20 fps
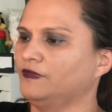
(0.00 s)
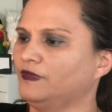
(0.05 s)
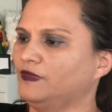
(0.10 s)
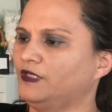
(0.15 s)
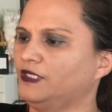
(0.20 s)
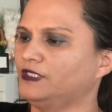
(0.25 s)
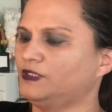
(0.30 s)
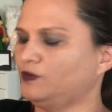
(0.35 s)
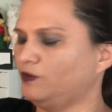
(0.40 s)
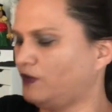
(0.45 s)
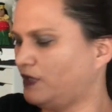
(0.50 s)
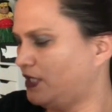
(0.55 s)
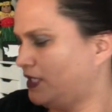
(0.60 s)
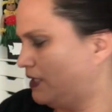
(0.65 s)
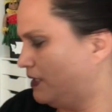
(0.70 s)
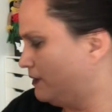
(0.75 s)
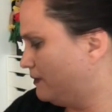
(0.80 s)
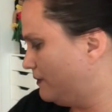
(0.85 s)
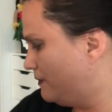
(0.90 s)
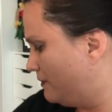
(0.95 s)
this
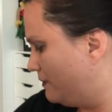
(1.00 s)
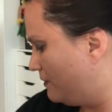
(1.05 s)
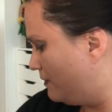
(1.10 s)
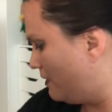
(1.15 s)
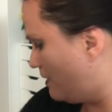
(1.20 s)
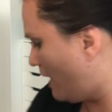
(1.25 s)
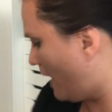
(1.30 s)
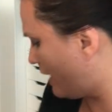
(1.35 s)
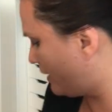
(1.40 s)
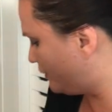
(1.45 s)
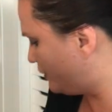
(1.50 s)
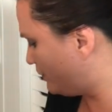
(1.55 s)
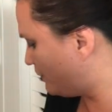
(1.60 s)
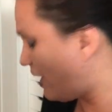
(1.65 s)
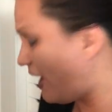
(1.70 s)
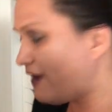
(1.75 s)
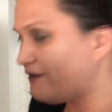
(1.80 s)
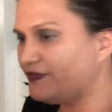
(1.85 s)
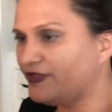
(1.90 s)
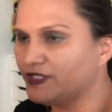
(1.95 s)
one, I do
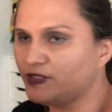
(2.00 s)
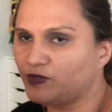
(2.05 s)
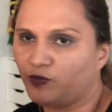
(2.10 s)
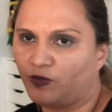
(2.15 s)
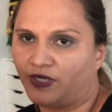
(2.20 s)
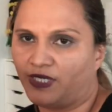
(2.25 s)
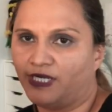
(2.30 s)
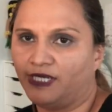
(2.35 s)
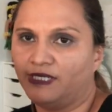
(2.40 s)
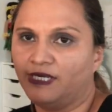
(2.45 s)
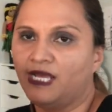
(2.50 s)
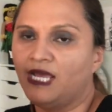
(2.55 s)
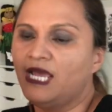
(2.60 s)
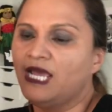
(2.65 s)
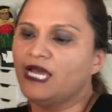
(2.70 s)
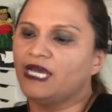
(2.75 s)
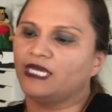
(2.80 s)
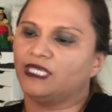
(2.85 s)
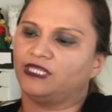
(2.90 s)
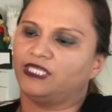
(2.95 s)
have this one.
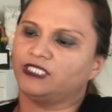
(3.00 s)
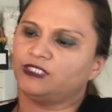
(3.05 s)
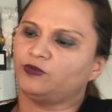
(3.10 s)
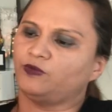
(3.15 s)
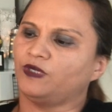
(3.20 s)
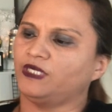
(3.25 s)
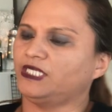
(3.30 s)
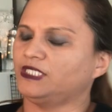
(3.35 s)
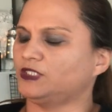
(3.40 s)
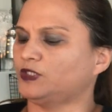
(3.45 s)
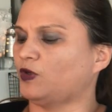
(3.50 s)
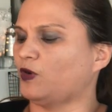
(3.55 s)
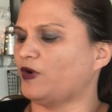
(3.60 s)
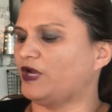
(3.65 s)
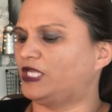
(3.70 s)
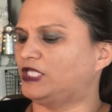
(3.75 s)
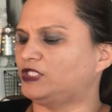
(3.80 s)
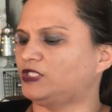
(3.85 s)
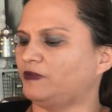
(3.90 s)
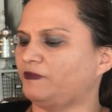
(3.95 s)
This one is
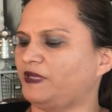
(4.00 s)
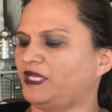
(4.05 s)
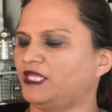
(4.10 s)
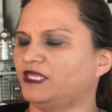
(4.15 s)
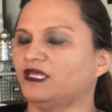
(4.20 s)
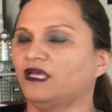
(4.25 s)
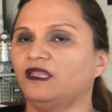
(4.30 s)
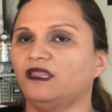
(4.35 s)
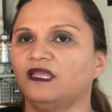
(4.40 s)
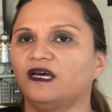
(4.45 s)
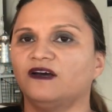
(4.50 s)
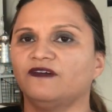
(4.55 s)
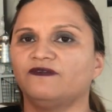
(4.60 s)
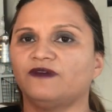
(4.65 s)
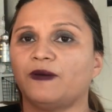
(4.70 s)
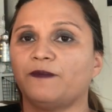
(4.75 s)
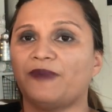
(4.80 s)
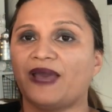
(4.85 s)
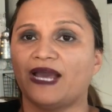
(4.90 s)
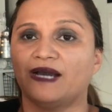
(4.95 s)
going to be the Love
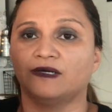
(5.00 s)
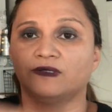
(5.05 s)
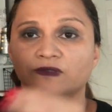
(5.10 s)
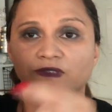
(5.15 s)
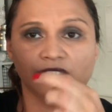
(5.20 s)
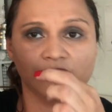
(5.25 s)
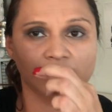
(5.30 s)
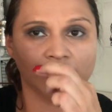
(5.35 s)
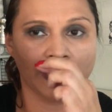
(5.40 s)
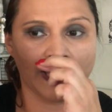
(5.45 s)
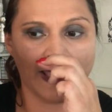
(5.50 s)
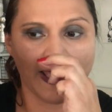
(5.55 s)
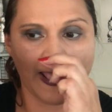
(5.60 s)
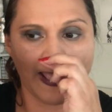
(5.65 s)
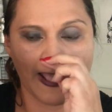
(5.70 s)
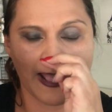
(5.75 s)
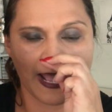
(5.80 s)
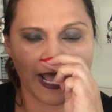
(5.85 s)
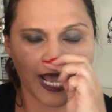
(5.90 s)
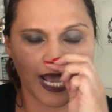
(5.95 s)
Abounds.
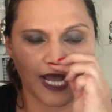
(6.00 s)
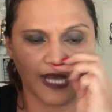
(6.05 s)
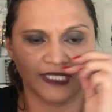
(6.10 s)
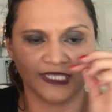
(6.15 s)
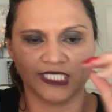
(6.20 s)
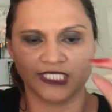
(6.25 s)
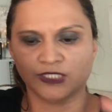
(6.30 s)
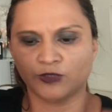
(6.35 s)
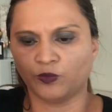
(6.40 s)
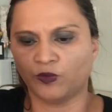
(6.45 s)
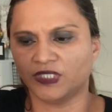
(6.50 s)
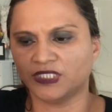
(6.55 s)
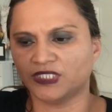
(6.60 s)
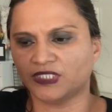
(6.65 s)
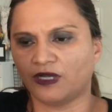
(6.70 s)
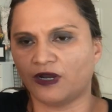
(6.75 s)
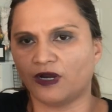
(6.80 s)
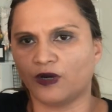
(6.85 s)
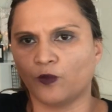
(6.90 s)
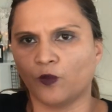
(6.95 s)
Uh, this
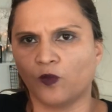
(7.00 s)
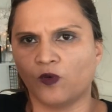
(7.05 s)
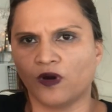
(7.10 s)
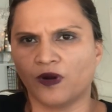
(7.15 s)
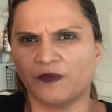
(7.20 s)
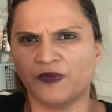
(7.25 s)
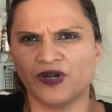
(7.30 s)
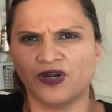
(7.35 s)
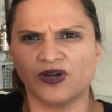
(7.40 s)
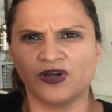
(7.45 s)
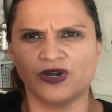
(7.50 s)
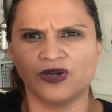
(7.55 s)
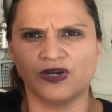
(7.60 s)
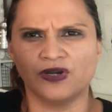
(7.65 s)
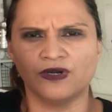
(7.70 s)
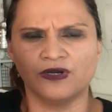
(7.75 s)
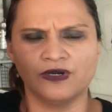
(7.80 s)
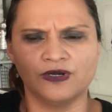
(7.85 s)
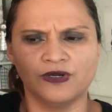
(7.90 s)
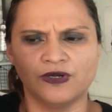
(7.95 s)
was our
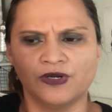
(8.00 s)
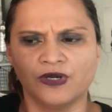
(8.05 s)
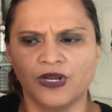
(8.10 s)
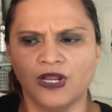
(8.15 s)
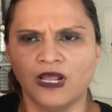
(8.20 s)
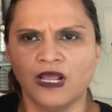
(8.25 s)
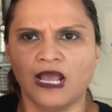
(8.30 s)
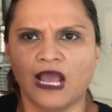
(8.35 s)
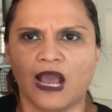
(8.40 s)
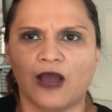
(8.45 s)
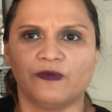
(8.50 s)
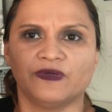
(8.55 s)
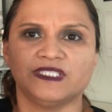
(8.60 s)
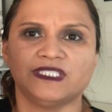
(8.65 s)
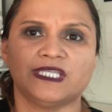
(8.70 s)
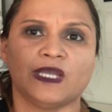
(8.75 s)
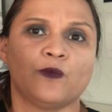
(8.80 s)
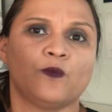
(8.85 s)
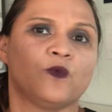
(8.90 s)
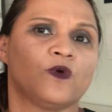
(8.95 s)
warmer, I wanna
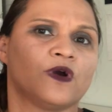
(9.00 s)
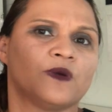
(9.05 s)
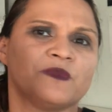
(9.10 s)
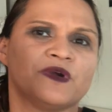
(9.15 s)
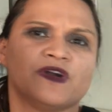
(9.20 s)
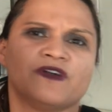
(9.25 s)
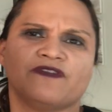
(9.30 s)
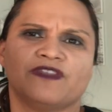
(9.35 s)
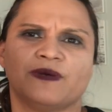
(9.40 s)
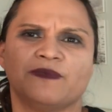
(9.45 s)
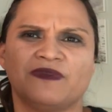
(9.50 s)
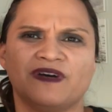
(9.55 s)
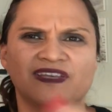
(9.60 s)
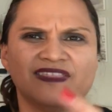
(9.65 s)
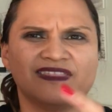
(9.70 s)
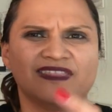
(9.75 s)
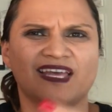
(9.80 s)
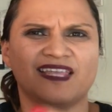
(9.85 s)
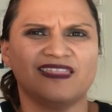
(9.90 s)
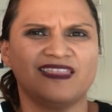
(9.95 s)
say warmer of the
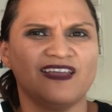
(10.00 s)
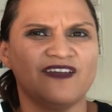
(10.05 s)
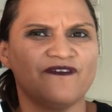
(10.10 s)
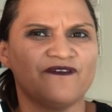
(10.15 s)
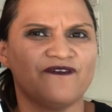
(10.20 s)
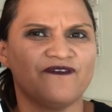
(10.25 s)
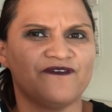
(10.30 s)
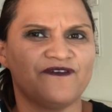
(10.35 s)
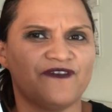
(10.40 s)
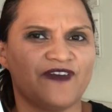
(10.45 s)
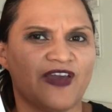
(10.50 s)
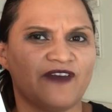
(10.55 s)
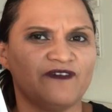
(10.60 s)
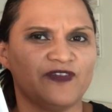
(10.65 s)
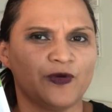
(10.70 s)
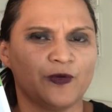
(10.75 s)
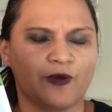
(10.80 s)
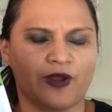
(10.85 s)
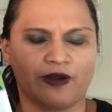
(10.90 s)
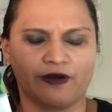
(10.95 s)
month, I think
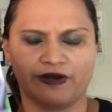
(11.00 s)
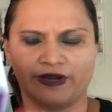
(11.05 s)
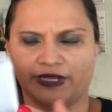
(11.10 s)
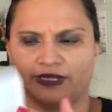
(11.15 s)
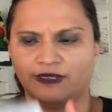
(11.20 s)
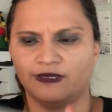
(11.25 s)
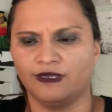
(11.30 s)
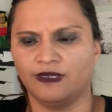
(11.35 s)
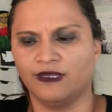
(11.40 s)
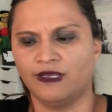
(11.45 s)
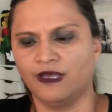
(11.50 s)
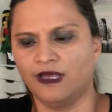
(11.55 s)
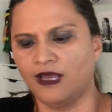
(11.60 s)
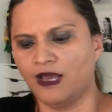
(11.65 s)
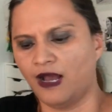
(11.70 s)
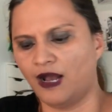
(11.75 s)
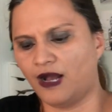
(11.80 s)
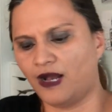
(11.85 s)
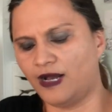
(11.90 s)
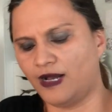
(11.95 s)
February.
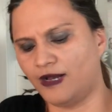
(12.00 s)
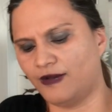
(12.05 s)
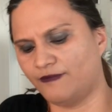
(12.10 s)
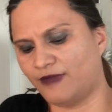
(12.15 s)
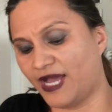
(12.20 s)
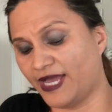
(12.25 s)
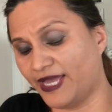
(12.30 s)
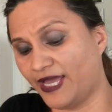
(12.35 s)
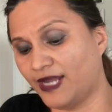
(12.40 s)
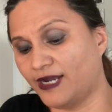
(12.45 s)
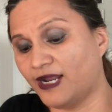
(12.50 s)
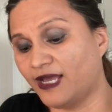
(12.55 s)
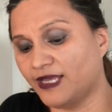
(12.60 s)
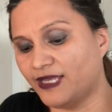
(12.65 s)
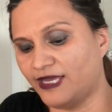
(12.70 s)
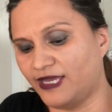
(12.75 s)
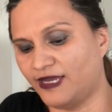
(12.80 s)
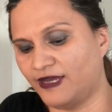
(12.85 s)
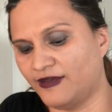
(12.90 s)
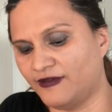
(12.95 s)
Um, again, a
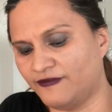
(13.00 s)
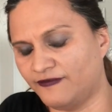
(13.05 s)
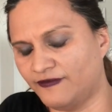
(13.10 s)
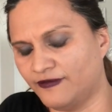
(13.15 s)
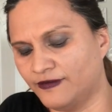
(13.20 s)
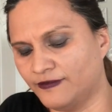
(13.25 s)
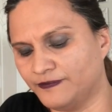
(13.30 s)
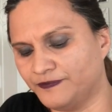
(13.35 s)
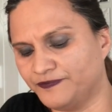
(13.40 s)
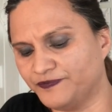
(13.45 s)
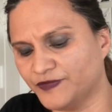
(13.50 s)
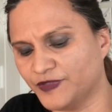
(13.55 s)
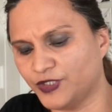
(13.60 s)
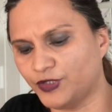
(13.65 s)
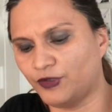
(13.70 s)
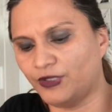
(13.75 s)
gift.